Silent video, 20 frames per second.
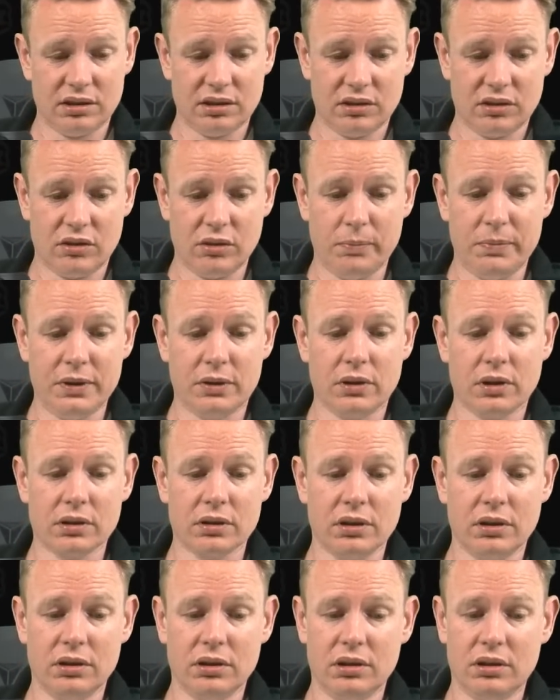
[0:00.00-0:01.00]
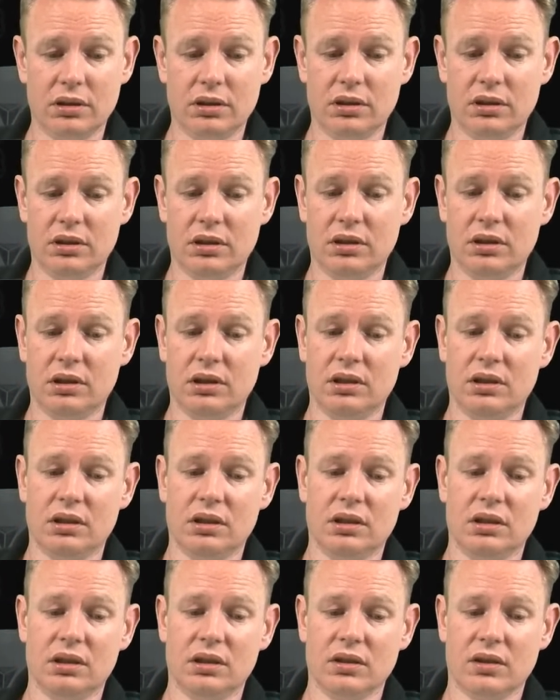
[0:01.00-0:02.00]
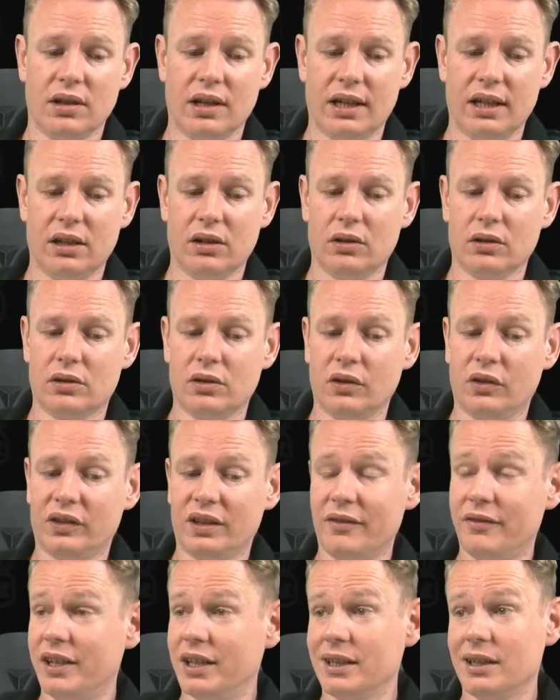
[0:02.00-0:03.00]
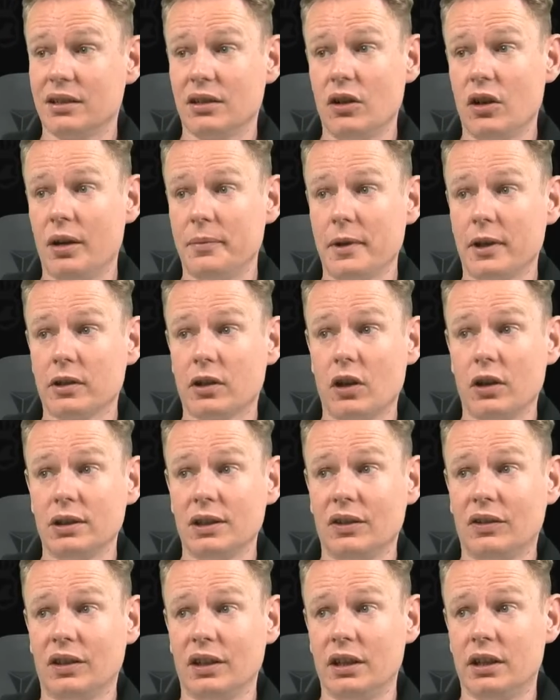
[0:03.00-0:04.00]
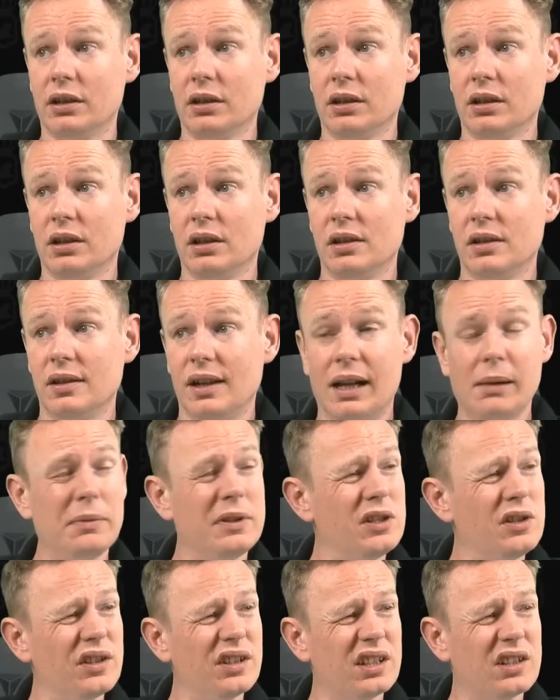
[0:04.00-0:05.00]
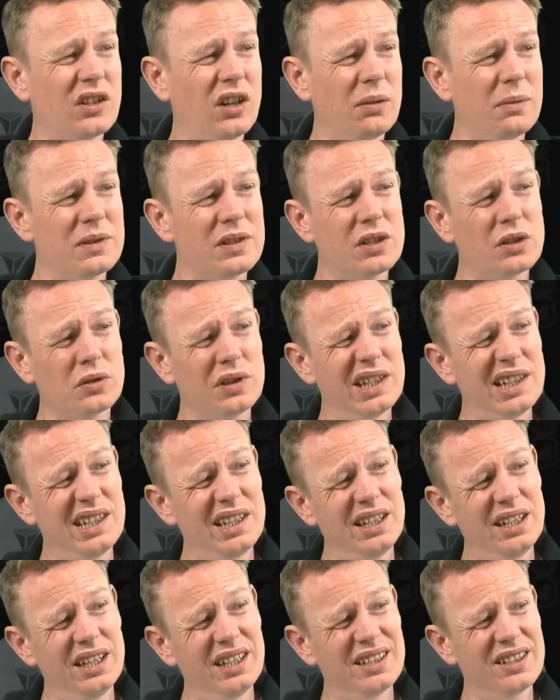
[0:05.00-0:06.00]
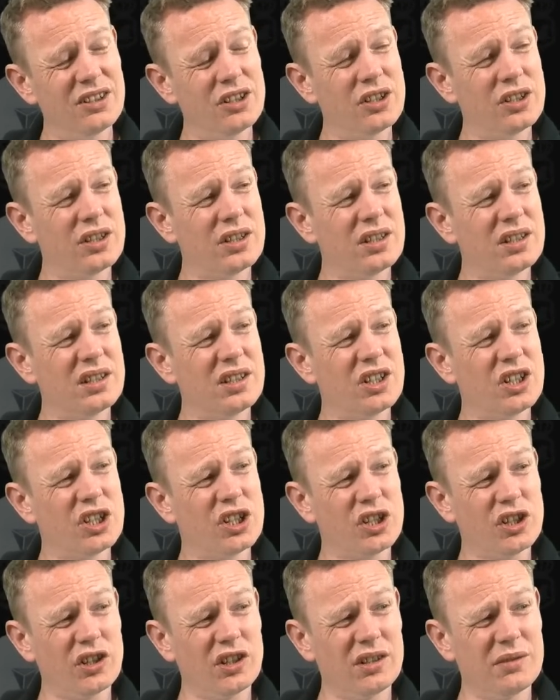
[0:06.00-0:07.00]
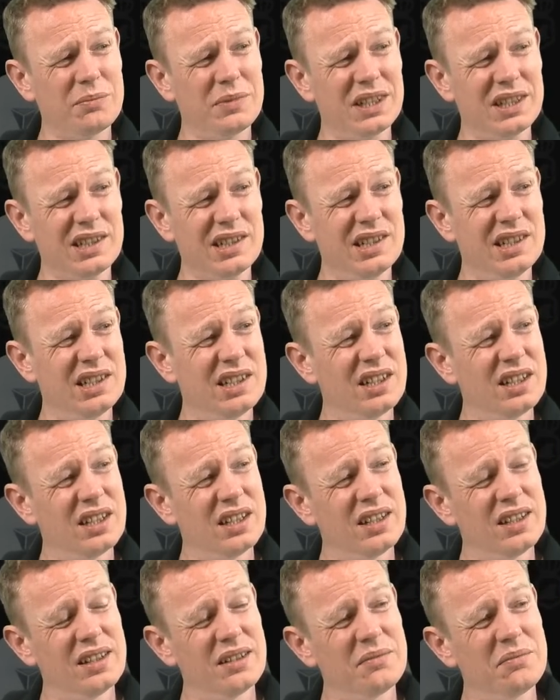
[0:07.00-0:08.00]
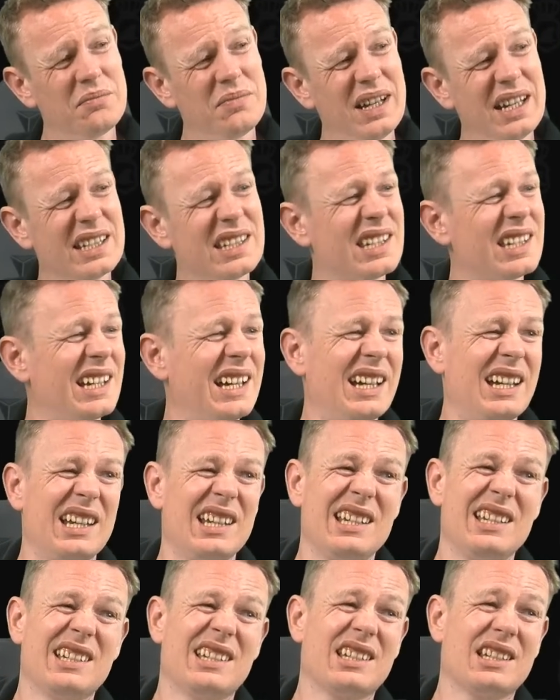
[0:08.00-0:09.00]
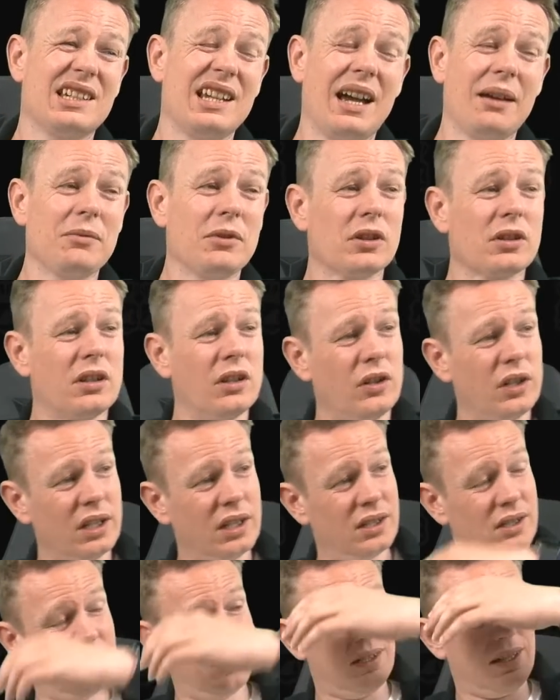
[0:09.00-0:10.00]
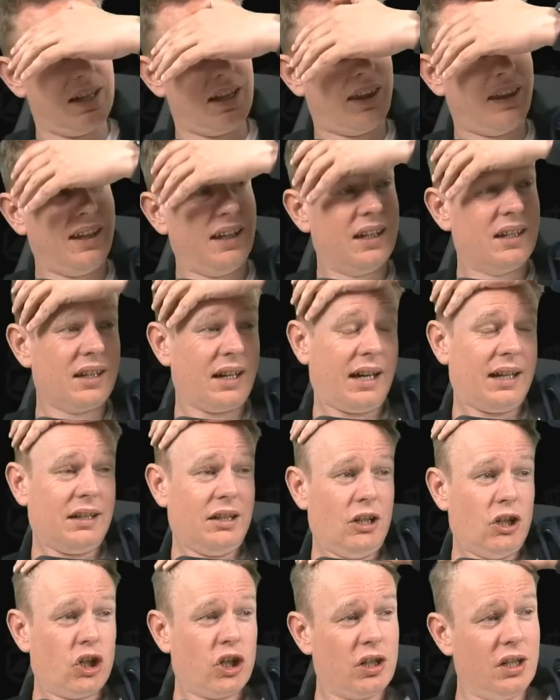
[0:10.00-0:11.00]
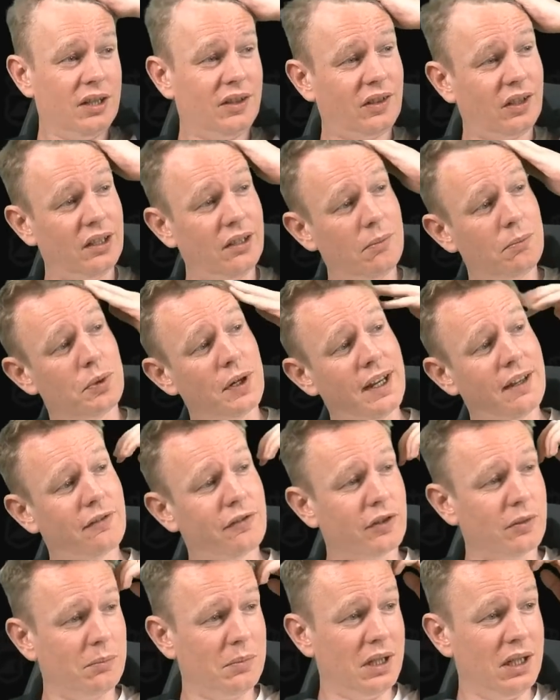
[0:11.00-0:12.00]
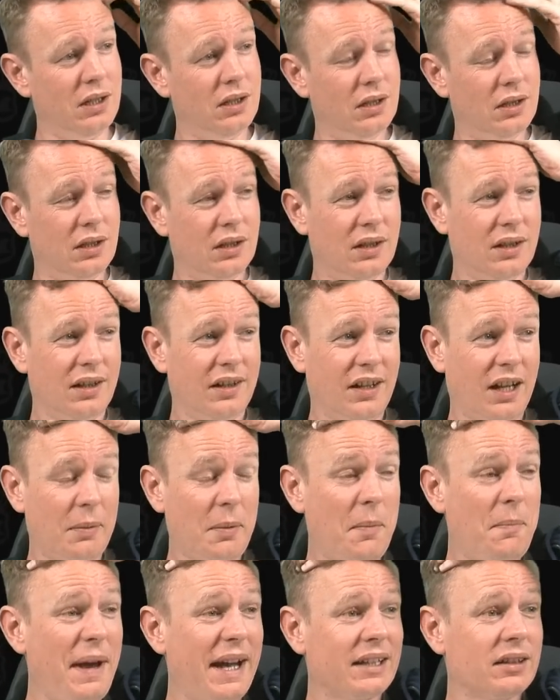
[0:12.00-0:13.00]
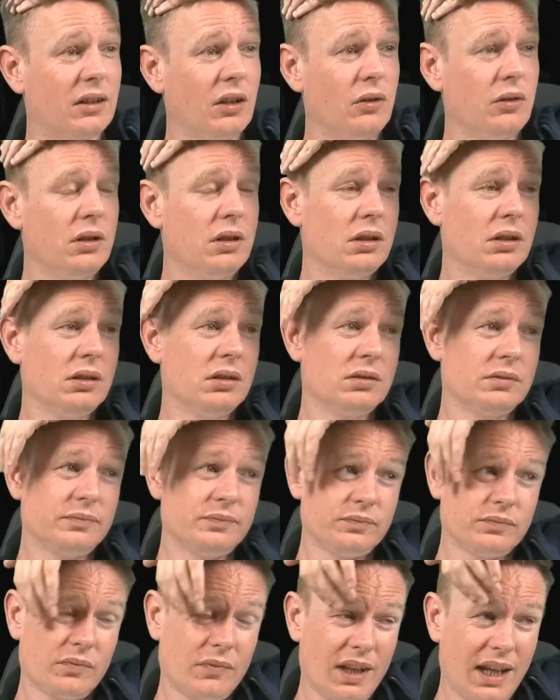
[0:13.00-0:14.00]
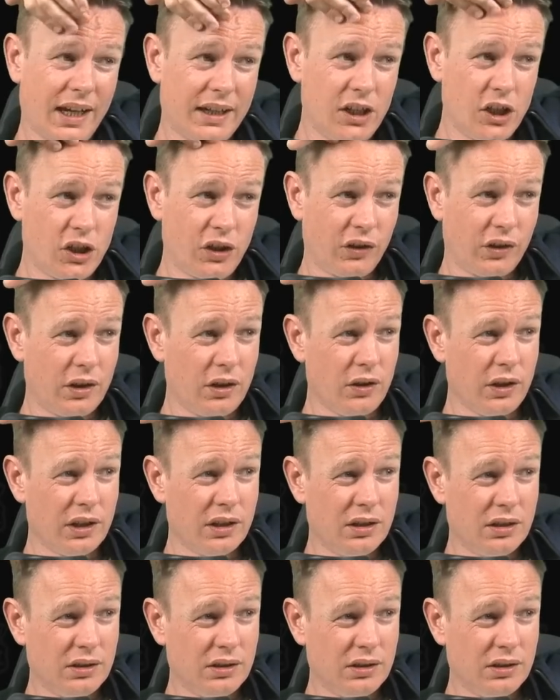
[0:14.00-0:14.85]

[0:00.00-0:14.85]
Could be wrong, though. Are you going to Stavanger? No, I'm not going this year. I'll be doing commentary in German, but I'm not going. I think Anish needs a little break from me. I'll be back, though. Anish is going.